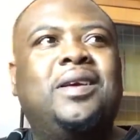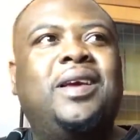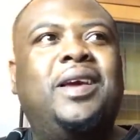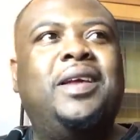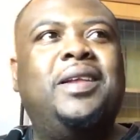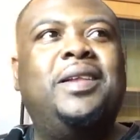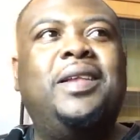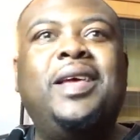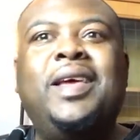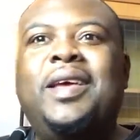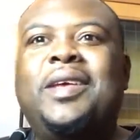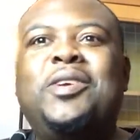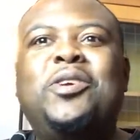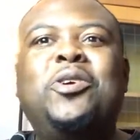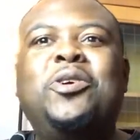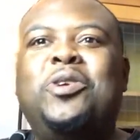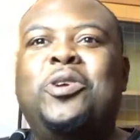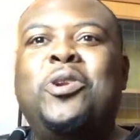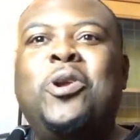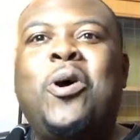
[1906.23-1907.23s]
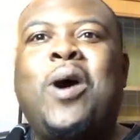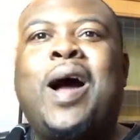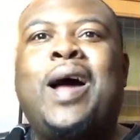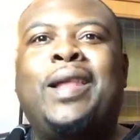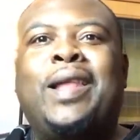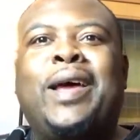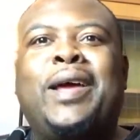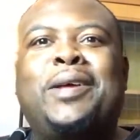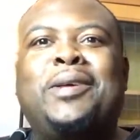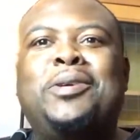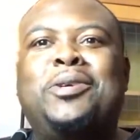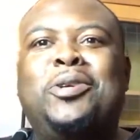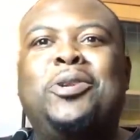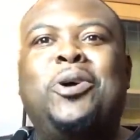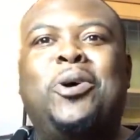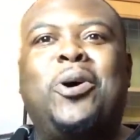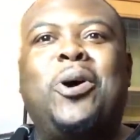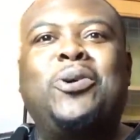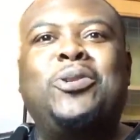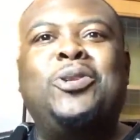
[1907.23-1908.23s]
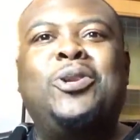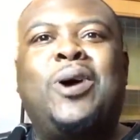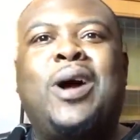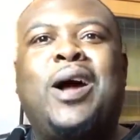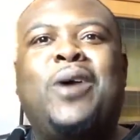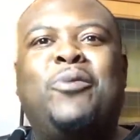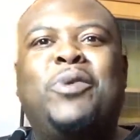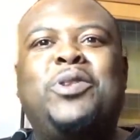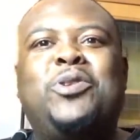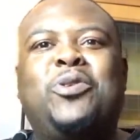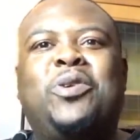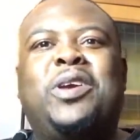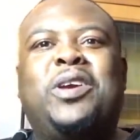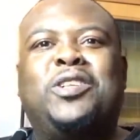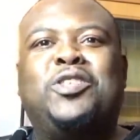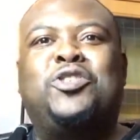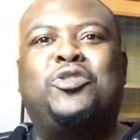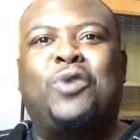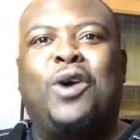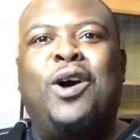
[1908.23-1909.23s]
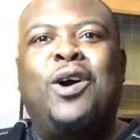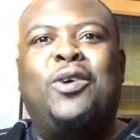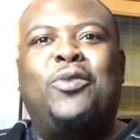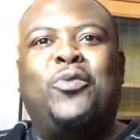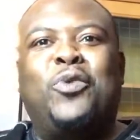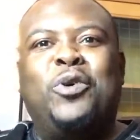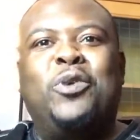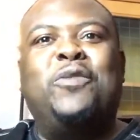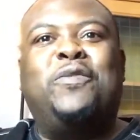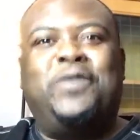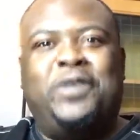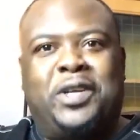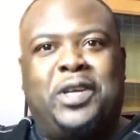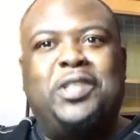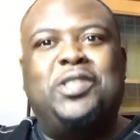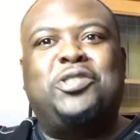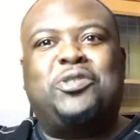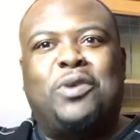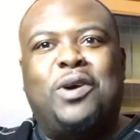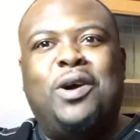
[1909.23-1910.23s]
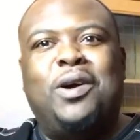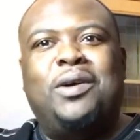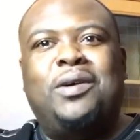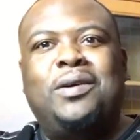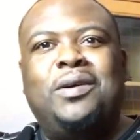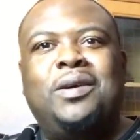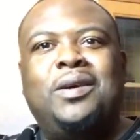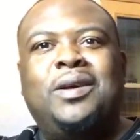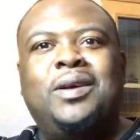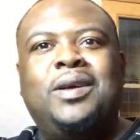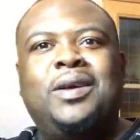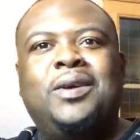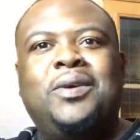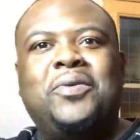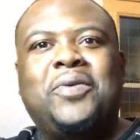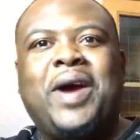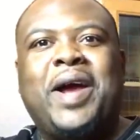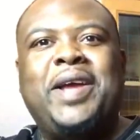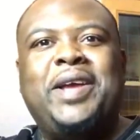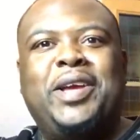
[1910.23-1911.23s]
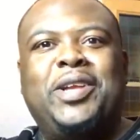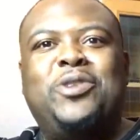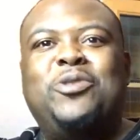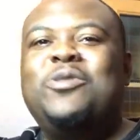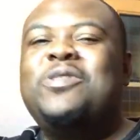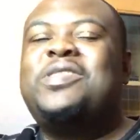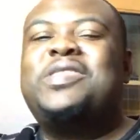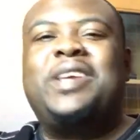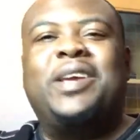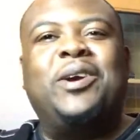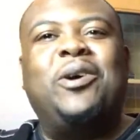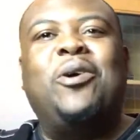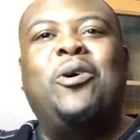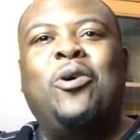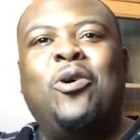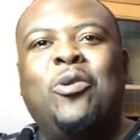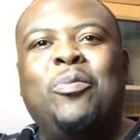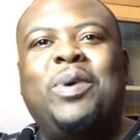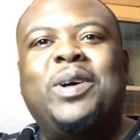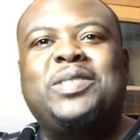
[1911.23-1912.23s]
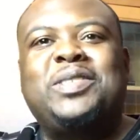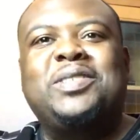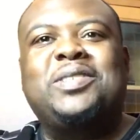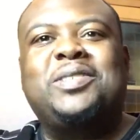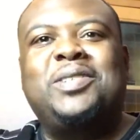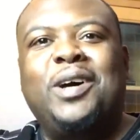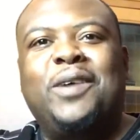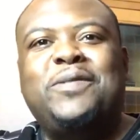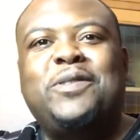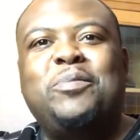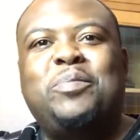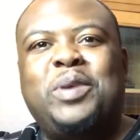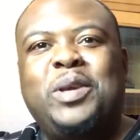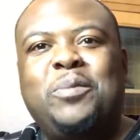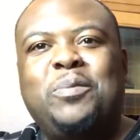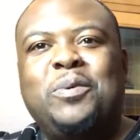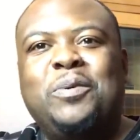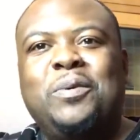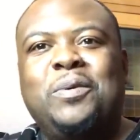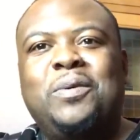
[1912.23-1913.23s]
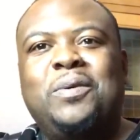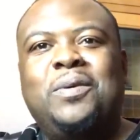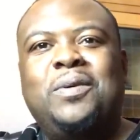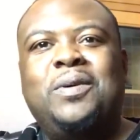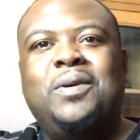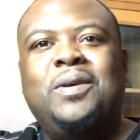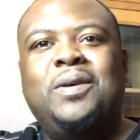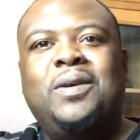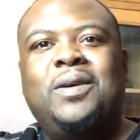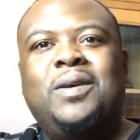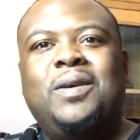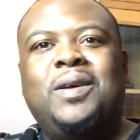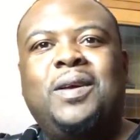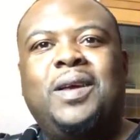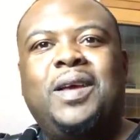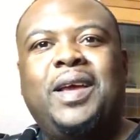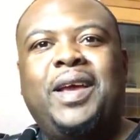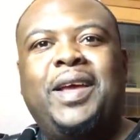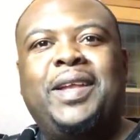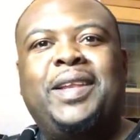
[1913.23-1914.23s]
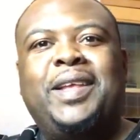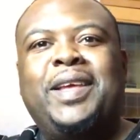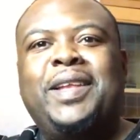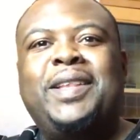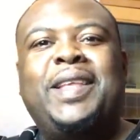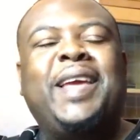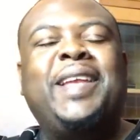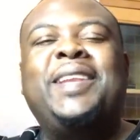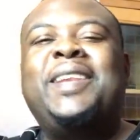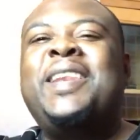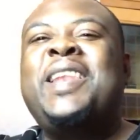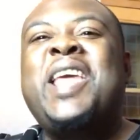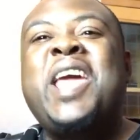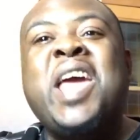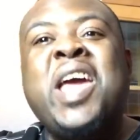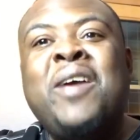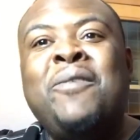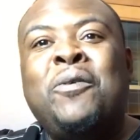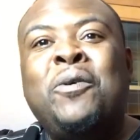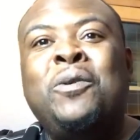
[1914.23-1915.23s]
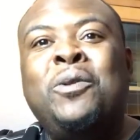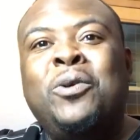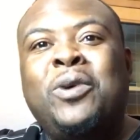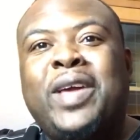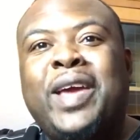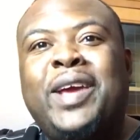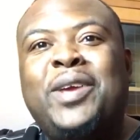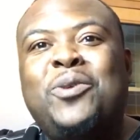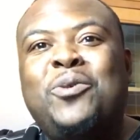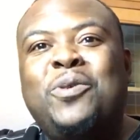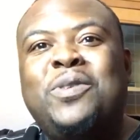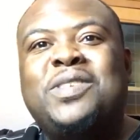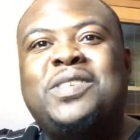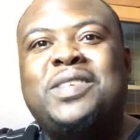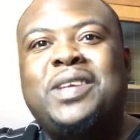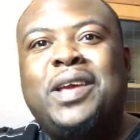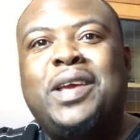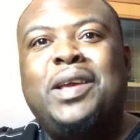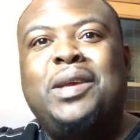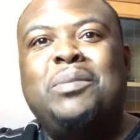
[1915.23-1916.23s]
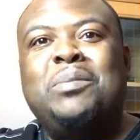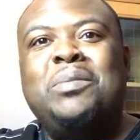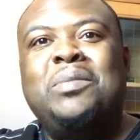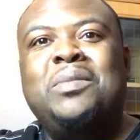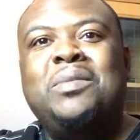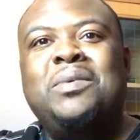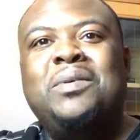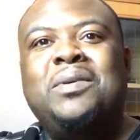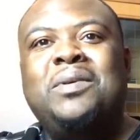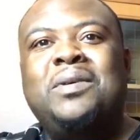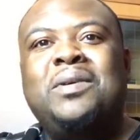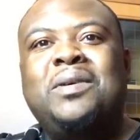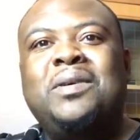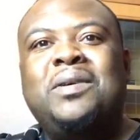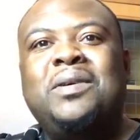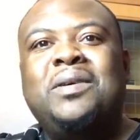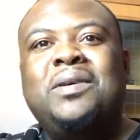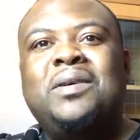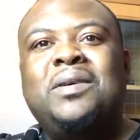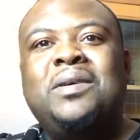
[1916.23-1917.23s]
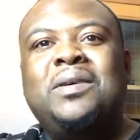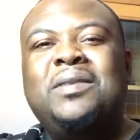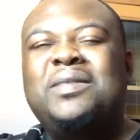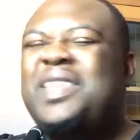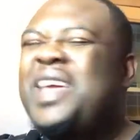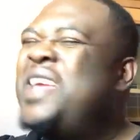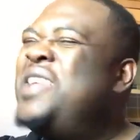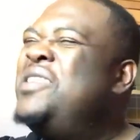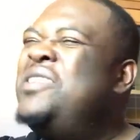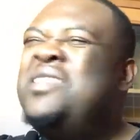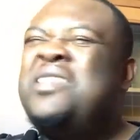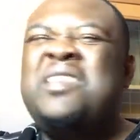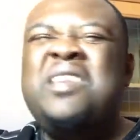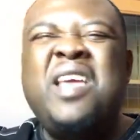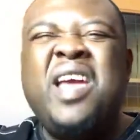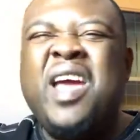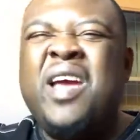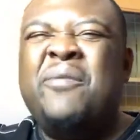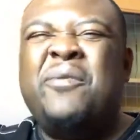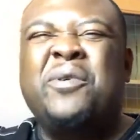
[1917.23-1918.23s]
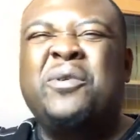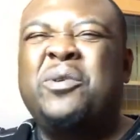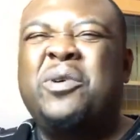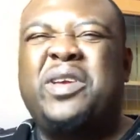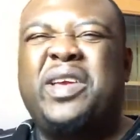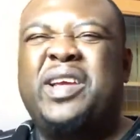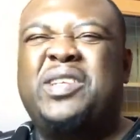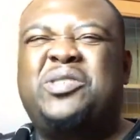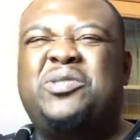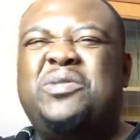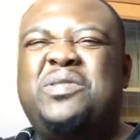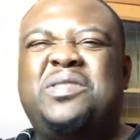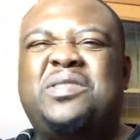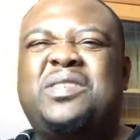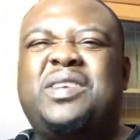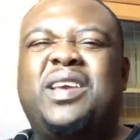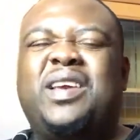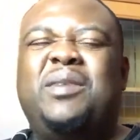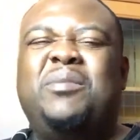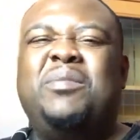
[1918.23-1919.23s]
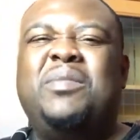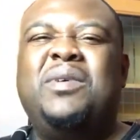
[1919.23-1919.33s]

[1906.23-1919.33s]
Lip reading: And then you know how, like, you know how when you get drunk, real freaking drunk, right? And you say a whole bunch of stuff to people, and then they never look at you the same. They never look at you the same.